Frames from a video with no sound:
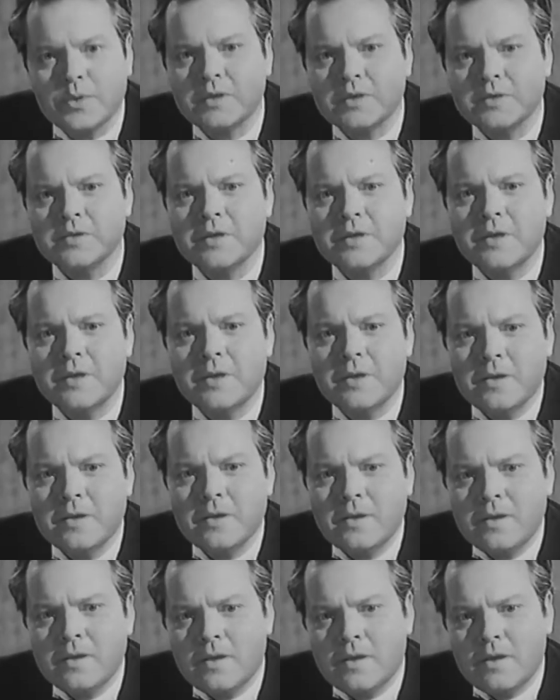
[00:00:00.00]

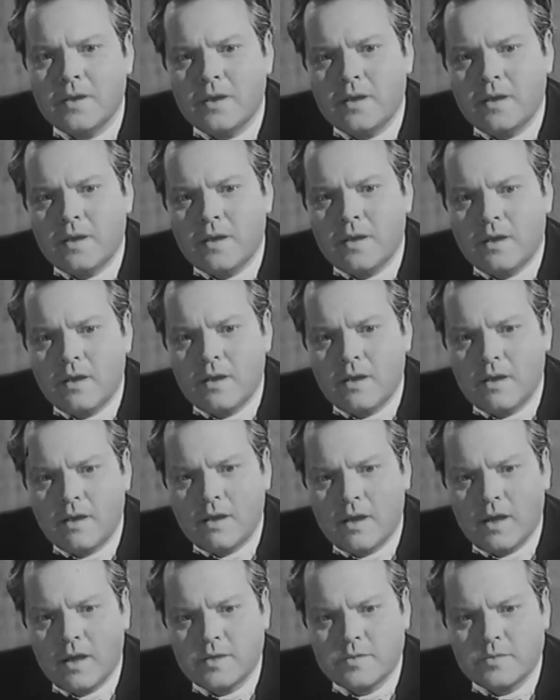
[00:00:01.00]

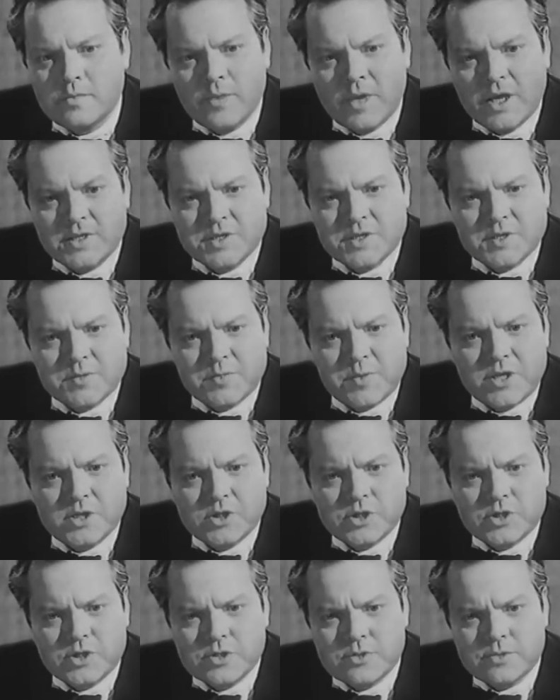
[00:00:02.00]
and makes a
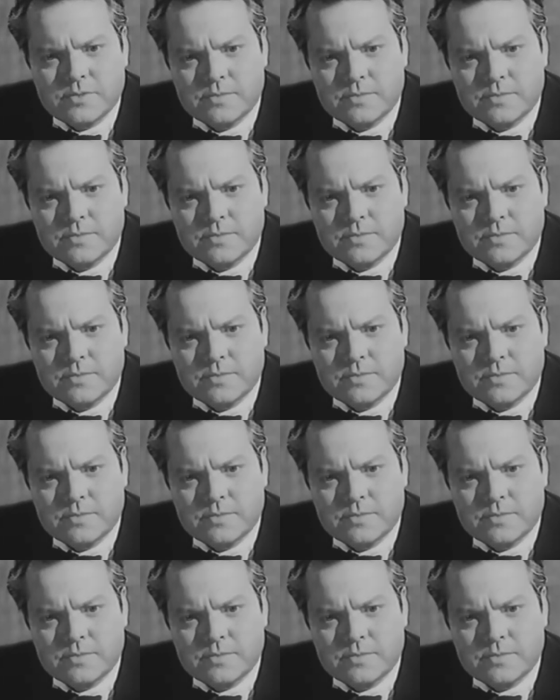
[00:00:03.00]
speech.